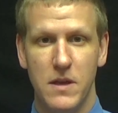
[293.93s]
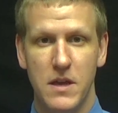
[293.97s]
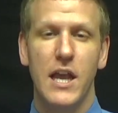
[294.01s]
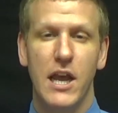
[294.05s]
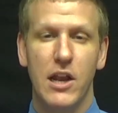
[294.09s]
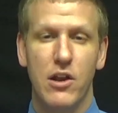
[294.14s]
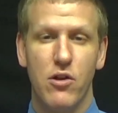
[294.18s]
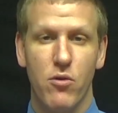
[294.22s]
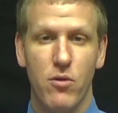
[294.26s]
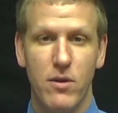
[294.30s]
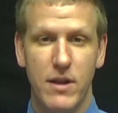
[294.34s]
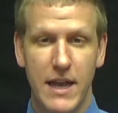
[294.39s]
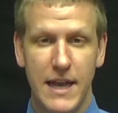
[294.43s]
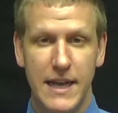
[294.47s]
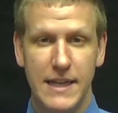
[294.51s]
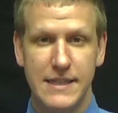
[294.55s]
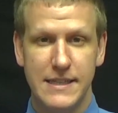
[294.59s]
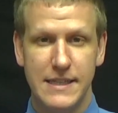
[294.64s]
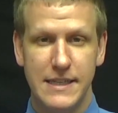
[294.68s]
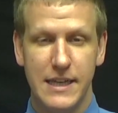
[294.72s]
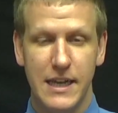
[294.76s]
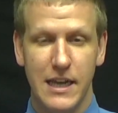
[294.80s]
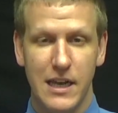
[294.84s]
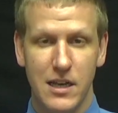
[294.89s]
It
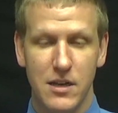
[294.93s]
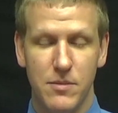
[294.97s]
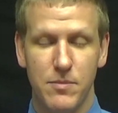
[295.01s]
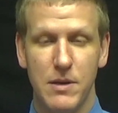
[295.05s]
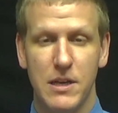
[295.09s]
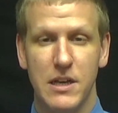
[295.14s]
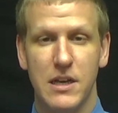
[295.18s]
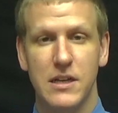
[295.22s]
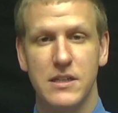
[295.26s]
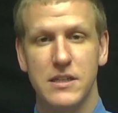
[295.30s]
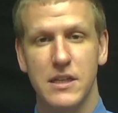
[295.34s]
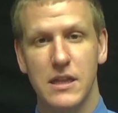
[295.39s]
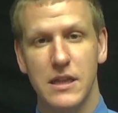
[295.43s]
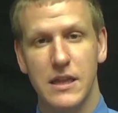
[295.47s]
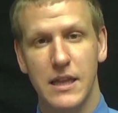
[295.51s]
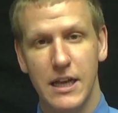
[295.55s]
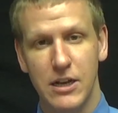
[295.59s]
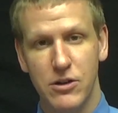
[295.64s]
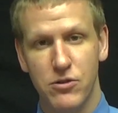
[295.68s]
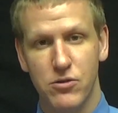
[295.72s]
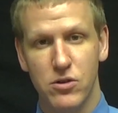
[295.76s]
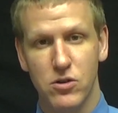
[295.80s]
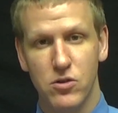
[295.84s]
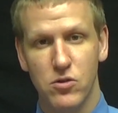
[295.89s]
creates heat because
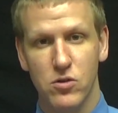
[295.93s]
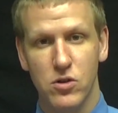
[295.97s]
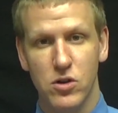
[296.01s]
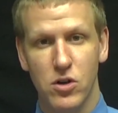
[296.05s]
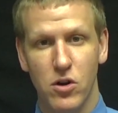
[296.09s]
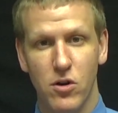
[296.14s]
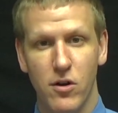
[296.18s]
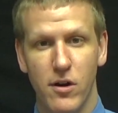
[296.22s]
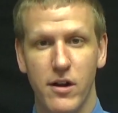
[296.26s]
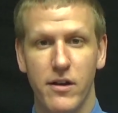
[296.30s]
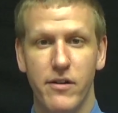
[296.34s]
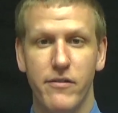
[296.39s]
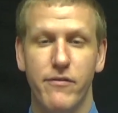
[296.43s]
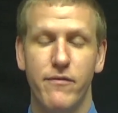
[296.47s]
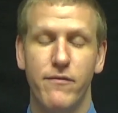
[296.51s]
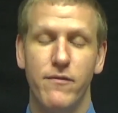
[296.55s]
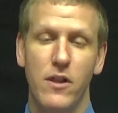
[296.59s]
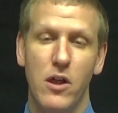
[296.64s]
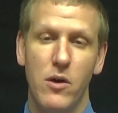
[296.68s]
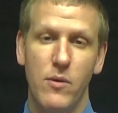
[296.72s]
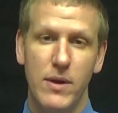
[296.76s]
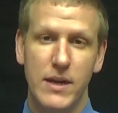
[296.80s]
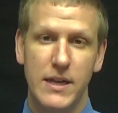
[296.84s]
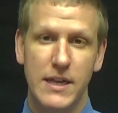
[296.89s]
electrical current
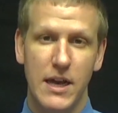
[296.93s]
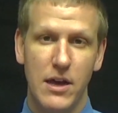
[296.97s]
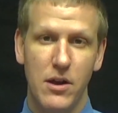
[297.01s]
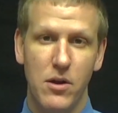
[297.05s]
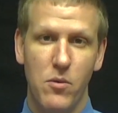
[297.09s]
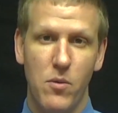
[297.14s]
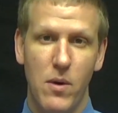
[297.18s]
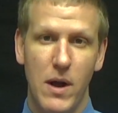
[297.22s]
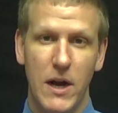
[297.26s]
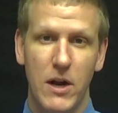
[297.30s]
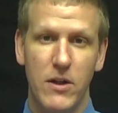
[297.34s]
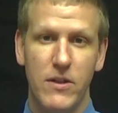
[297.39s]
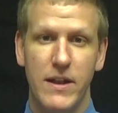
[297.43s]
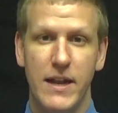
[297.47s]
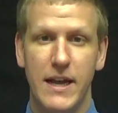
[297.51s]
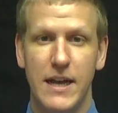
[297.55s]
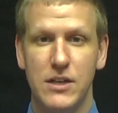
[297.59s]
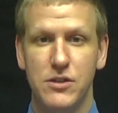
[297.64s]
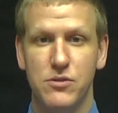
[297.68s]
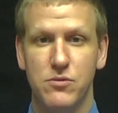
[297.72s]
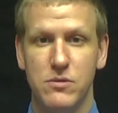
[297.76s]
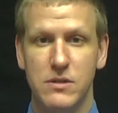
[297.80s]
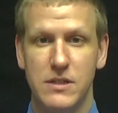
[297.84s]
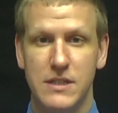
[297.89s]
flowing down a wire that
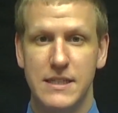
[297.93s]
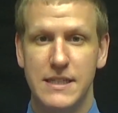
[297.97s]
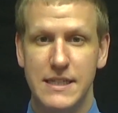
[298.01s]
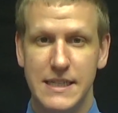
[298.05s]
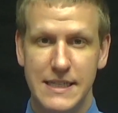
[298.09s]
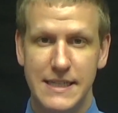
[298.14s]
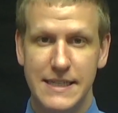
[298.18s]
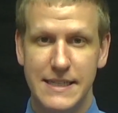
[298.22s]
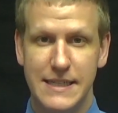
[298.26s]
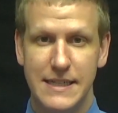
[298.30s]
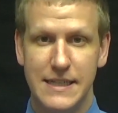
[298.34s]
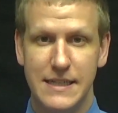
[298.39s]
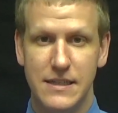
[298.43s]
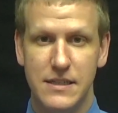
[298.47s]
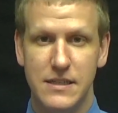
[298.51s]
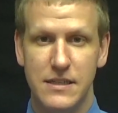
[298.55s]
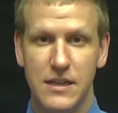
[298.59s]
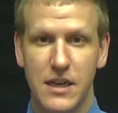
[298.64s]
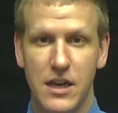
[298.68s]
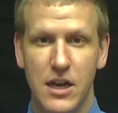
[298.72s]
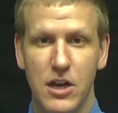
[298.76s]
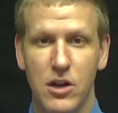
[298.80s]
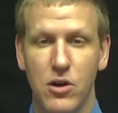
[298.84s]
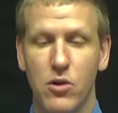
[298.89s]
has
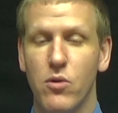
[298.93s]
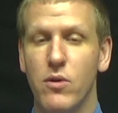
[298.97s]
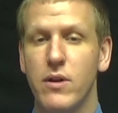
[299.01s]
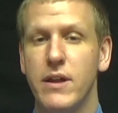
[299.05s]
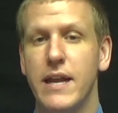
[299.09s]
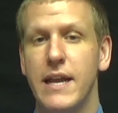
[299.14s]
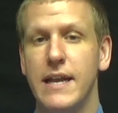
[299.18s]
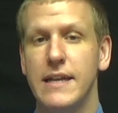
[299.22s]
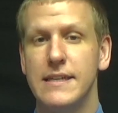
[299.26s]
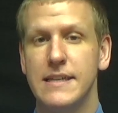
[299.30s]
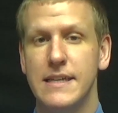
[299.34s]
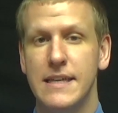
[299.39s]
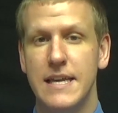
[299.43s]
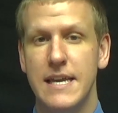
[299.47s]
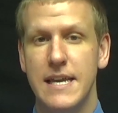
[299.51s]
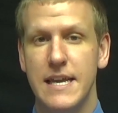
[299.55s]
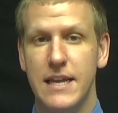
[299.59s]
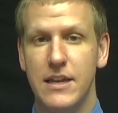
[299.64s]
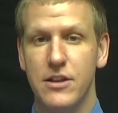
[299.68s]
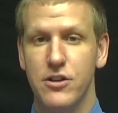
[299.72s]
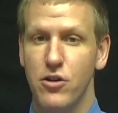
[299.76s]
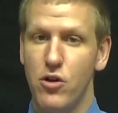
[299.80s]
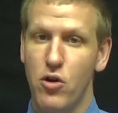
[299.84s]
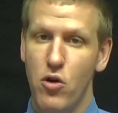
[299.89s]
resistance creates
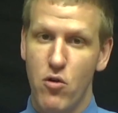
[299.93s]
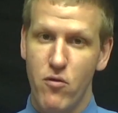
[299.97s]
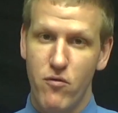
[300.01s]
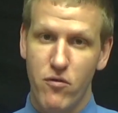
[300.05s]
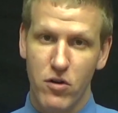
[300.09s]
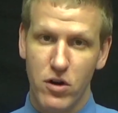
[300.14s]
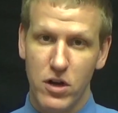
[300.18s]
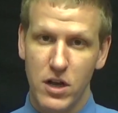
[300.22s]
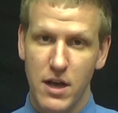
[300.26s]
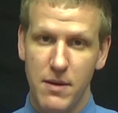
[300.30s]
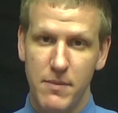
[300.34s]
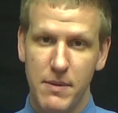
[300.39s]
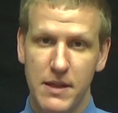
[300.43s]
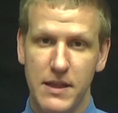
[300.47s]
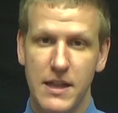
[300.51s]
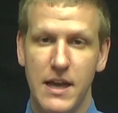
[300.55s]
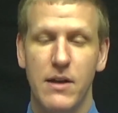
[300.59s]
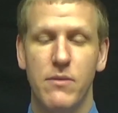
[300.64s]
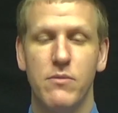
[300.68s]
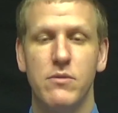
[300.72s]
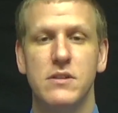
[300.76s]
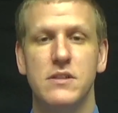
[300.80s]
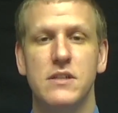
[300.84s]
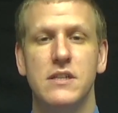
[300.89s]
heat. Overcoming
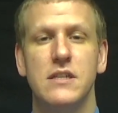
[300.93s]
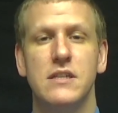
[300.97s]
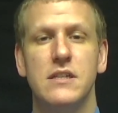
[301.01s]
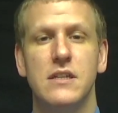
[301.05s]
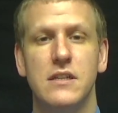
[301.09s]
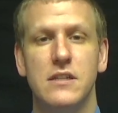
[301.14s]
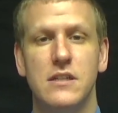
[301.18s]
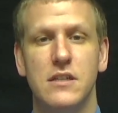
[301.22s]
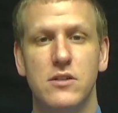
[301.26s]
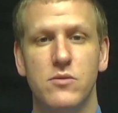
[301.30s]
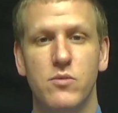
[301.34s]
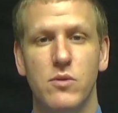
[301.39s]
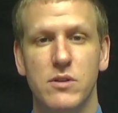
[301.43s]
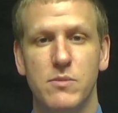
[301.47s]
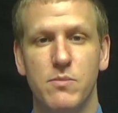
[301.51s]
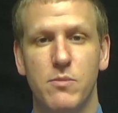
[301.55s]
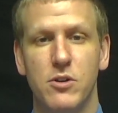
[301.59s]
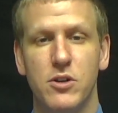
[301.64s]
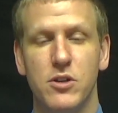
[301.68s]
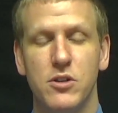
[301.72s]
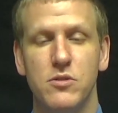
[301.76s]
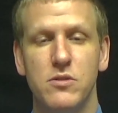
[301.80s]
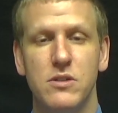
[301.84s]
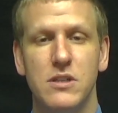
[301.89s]
that resistance is what's
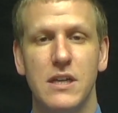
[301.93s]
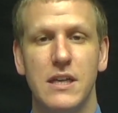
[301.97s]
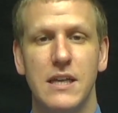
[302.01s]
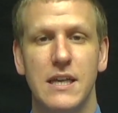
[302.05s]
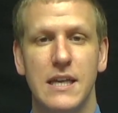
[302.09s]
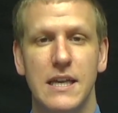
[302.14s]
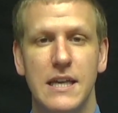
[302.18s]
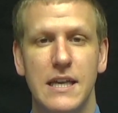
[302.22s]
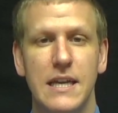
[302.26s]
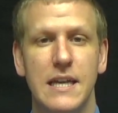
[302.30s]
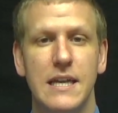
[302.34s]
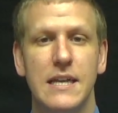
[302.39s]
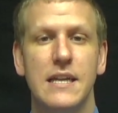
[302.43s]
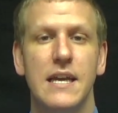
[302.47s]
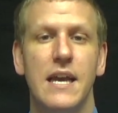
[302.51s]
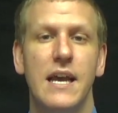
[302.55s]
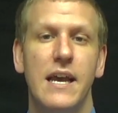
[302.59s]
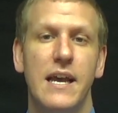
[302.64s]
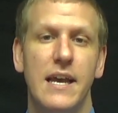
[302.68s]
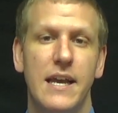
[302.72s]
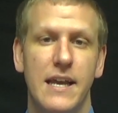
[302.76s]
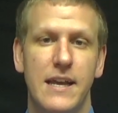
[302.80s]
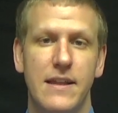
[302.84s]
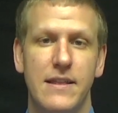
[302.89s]
producing heat
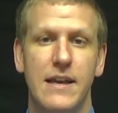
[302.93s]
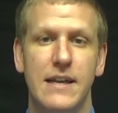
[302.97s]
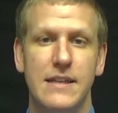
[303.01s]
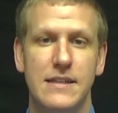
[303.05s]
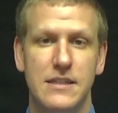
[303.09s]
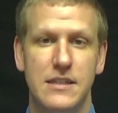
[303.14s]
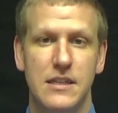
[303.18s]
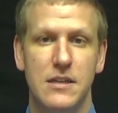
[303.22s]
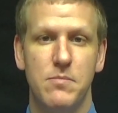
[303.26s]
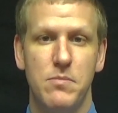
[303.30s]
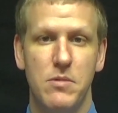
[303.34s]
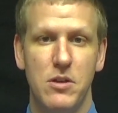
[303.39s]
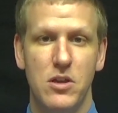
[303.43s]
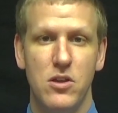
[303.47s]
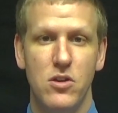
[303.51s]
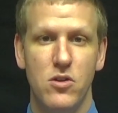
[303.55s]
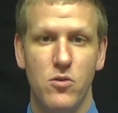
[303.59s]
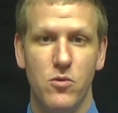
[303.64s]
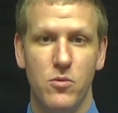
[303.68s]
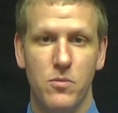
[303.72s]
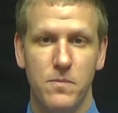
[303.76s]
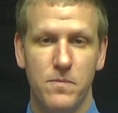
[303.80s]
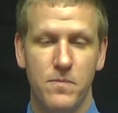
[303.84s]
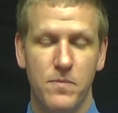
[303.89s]
in that
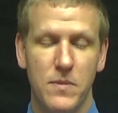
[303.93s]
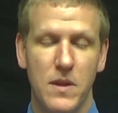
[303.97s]
CPU.